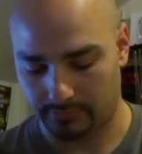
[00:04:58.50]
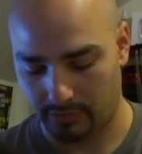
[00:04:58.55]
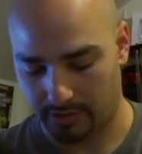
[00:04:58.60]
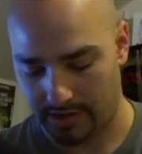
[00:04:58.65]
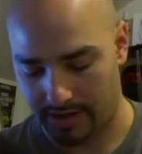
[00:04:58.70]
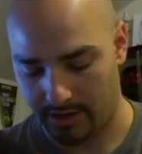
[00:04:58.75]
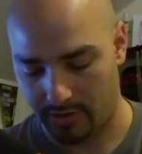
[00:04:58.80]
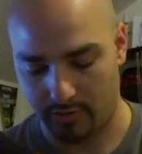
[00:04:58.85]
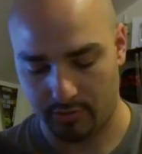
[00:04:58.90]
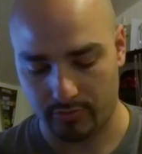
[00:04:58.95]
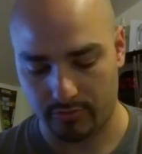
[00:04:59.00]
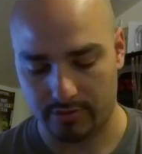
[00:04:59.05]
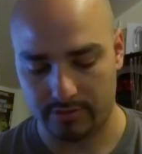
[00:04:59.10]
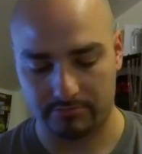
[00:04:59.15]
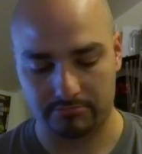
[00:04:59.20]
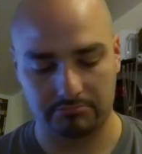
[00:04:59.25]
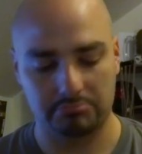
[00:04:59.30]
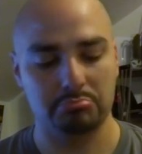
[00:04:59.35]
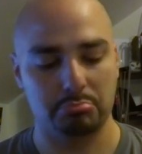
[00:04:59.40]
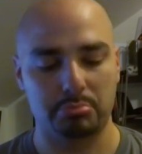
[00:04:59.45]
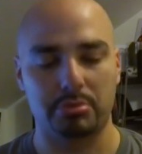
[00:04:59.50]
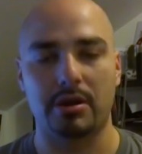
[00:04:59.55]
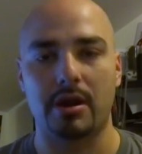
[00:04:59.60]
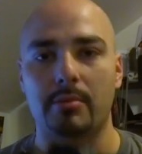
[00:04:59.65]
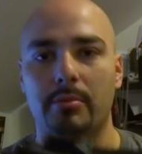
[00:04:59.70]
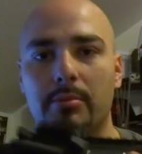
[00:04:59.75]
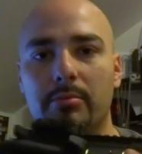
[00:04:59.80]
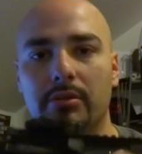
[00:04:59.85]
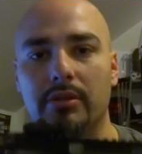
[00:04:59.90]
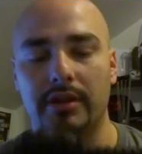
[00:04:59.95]
Will I own one?
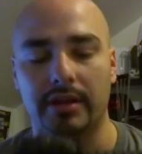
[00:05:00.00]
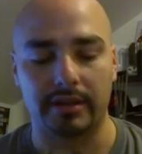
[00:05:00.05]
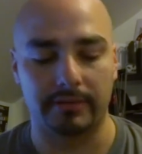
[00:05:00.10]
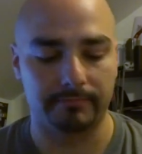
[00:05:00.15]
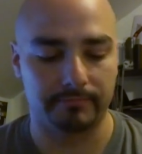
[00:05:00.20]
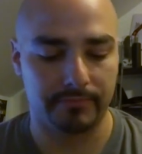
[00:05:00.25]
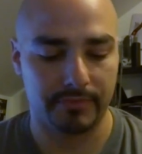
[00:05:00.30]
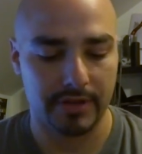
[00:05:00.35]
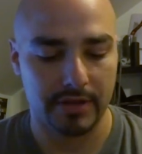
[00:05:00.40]
Probably.